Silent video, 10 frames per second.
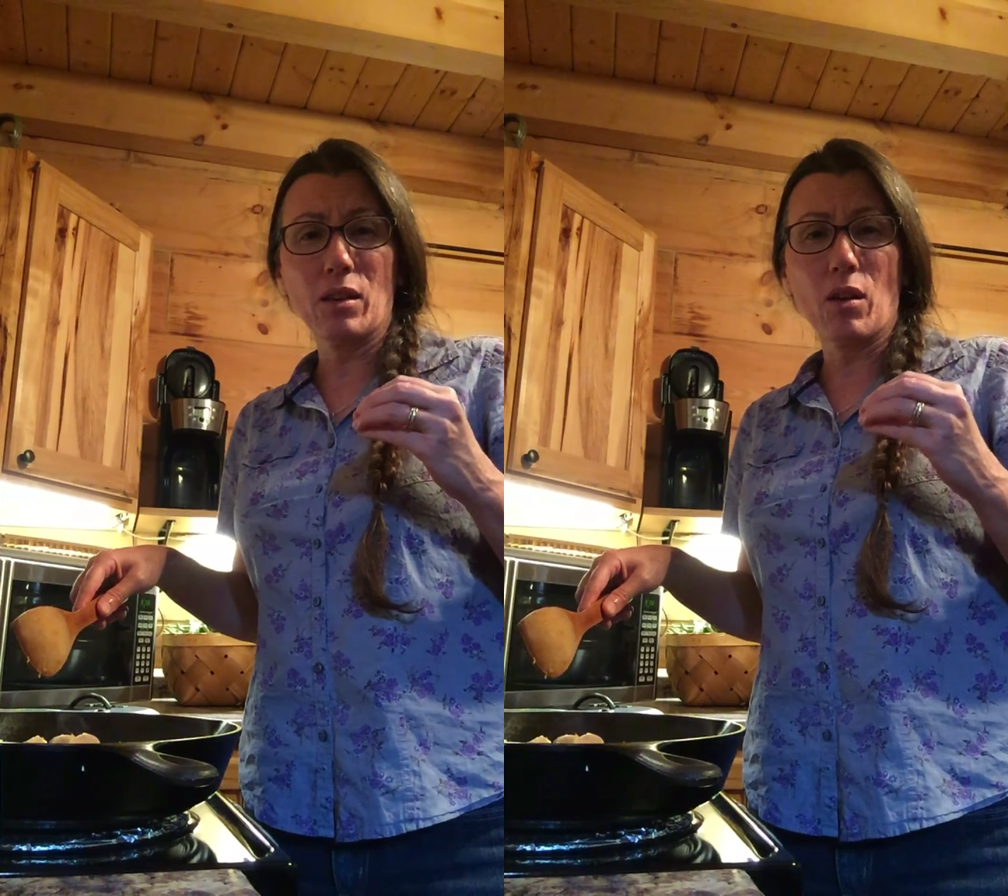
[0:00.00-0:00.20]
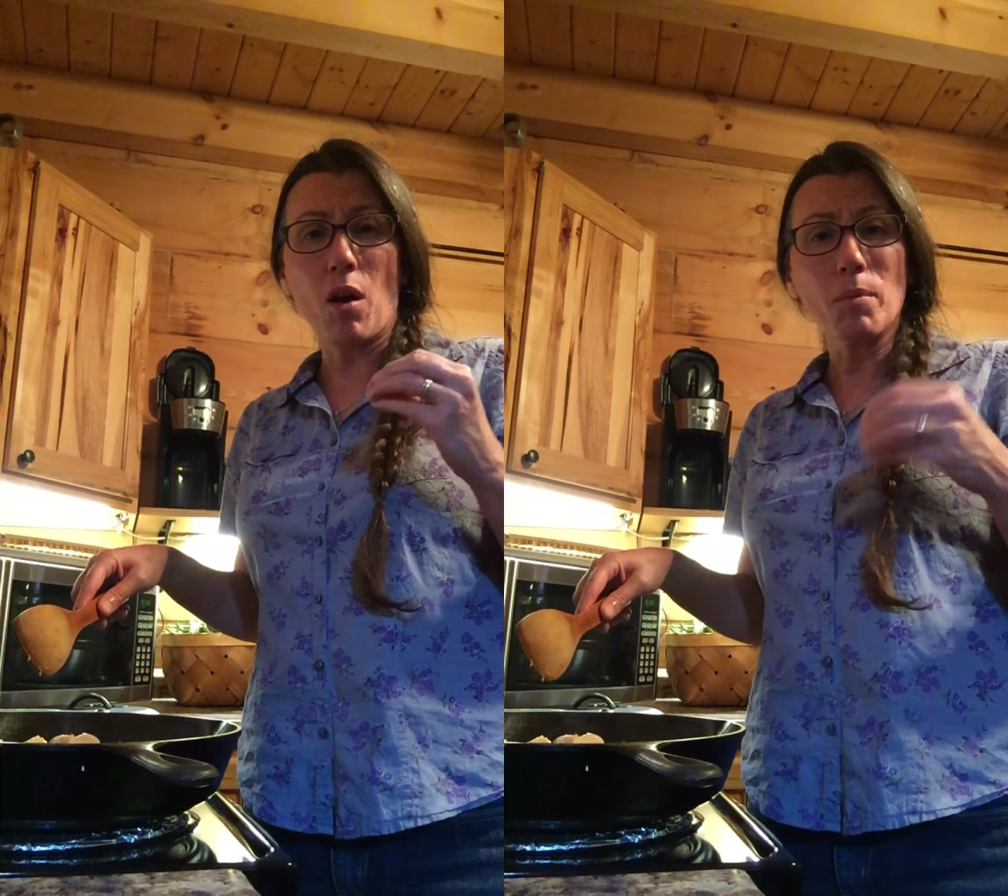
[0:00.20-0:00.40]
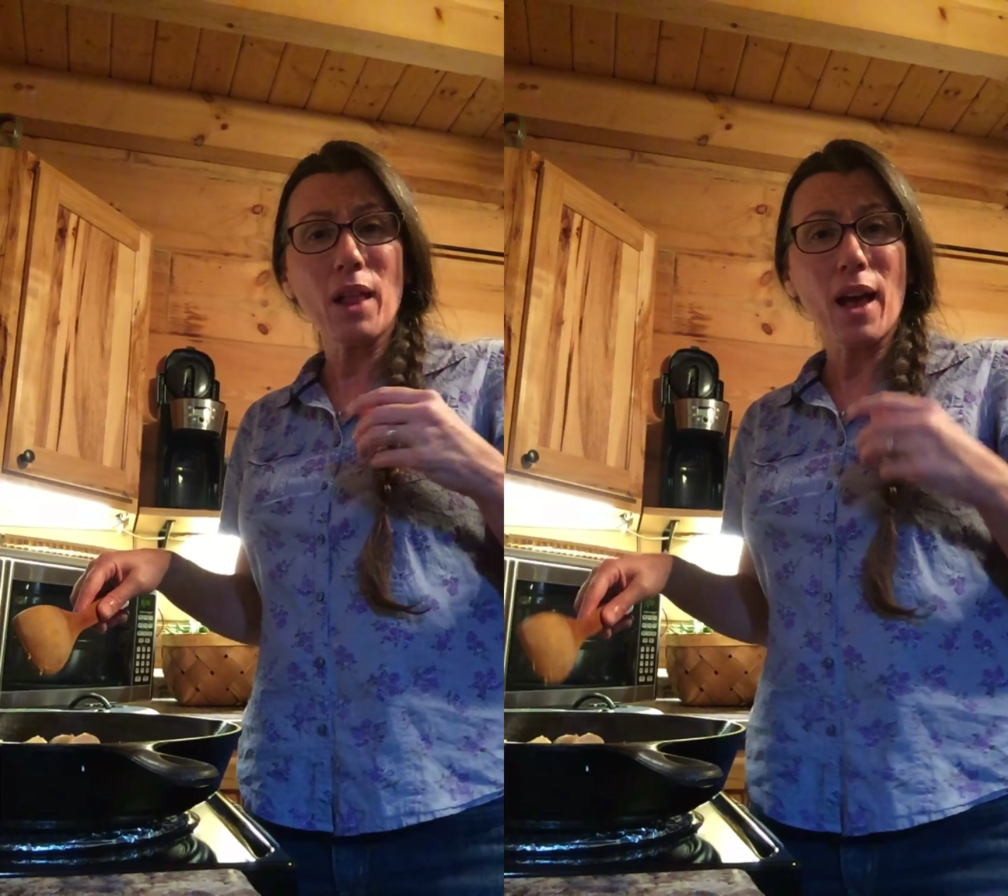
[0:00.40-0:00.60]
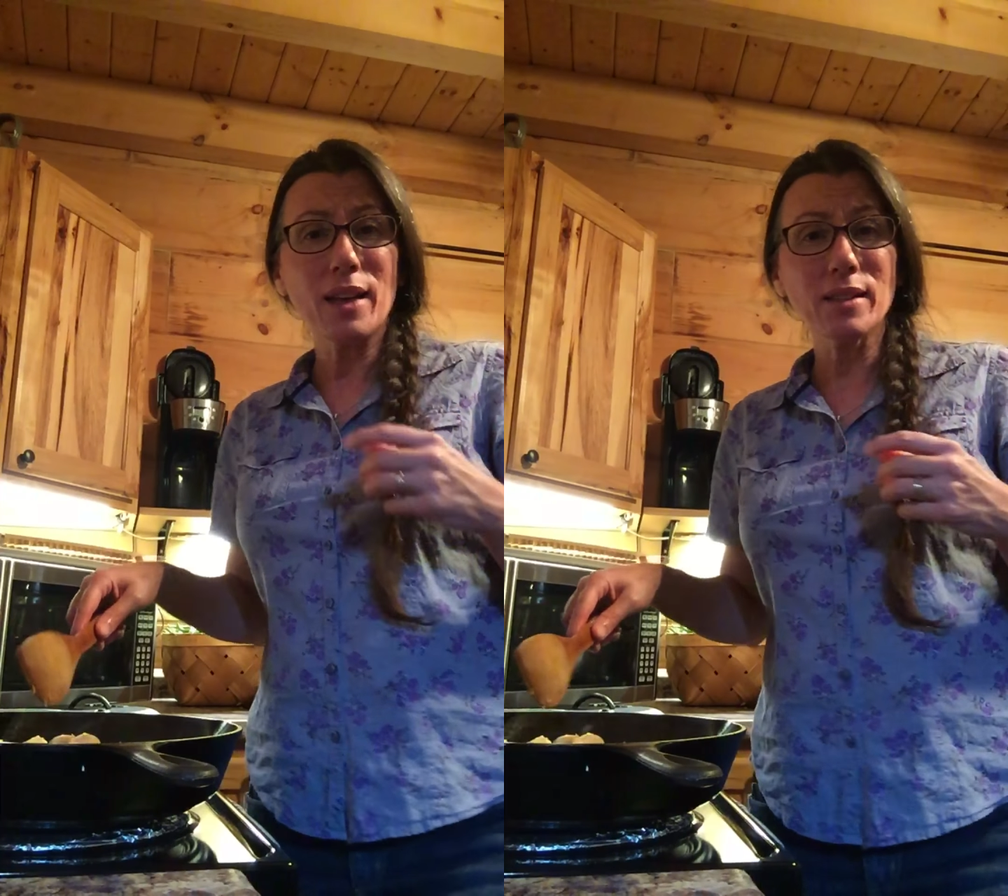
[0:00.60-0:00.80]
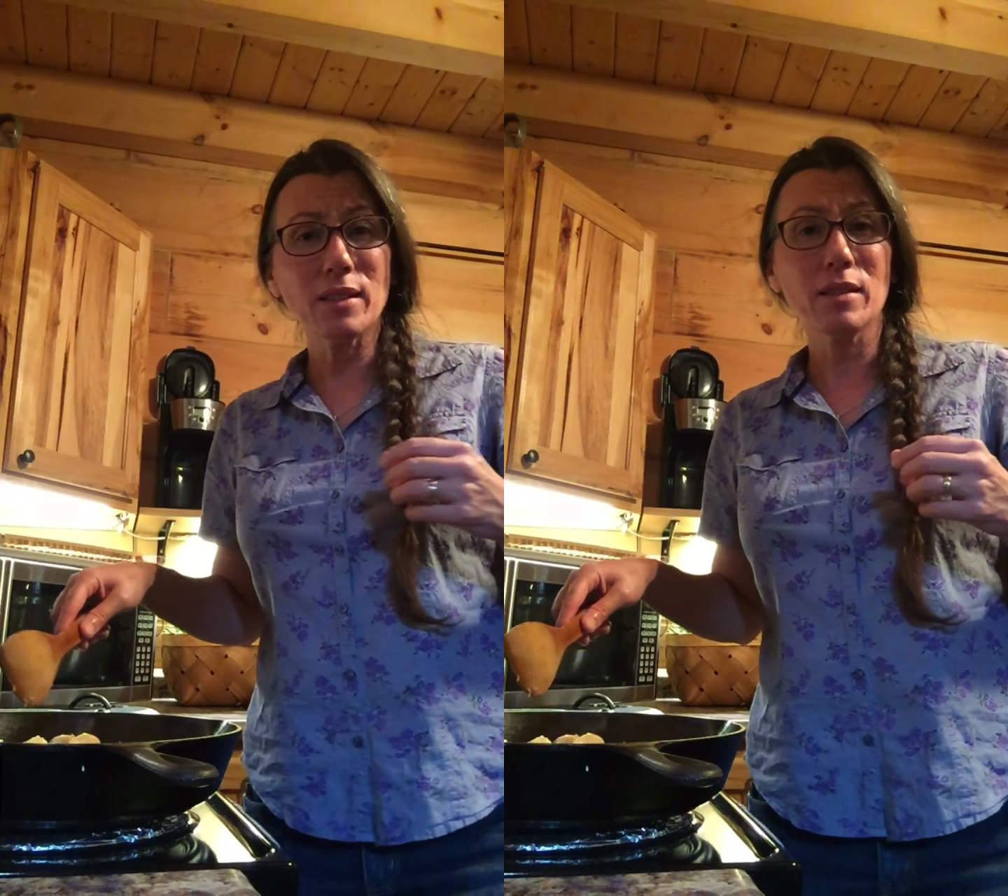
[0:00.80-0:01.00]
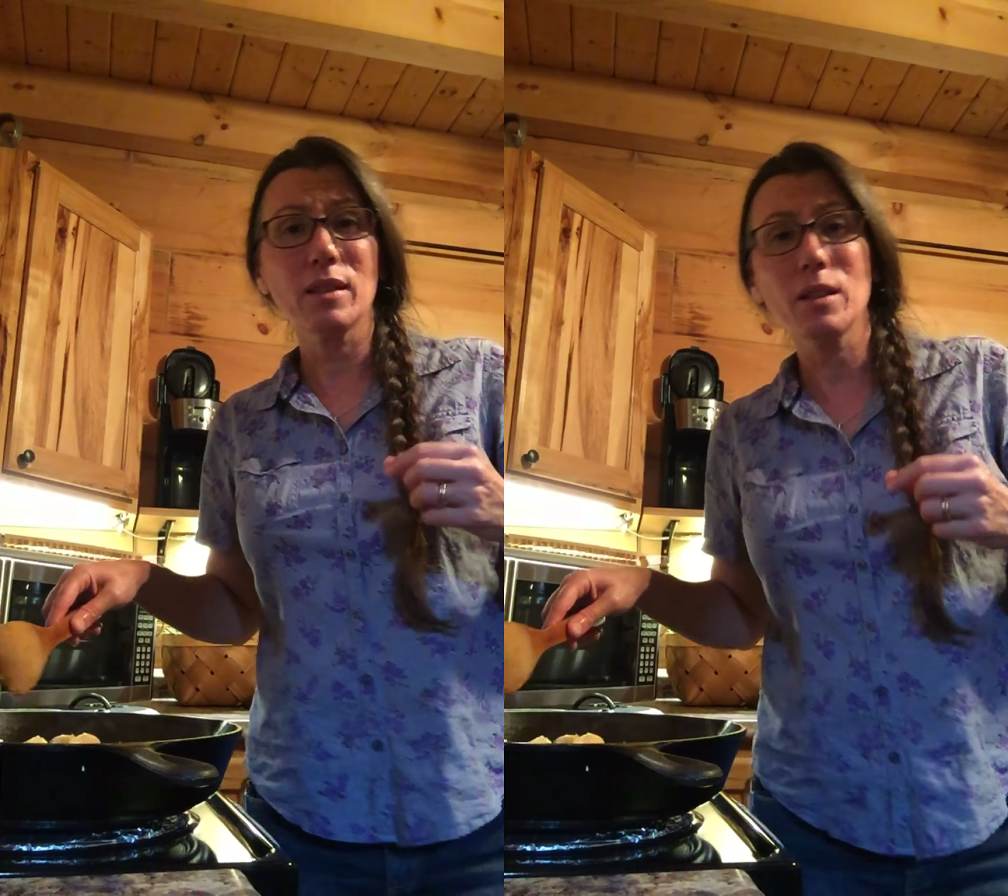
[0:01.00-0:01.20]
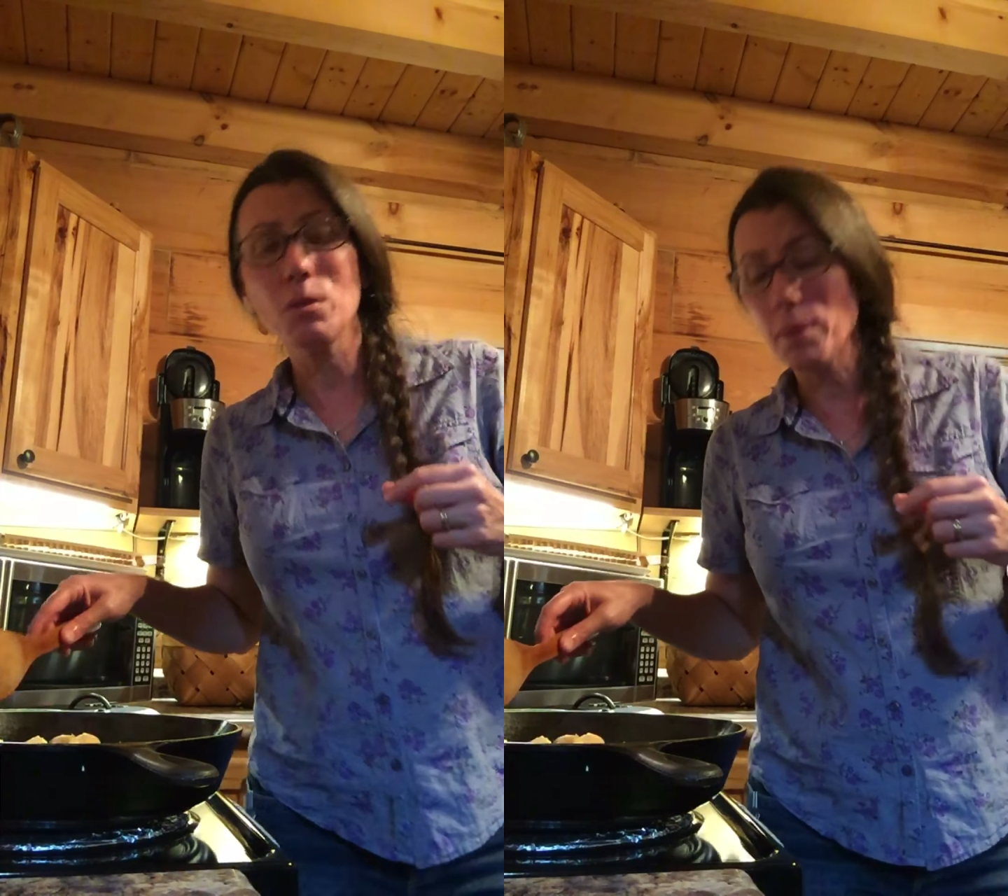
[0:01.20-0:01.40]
caramelized a little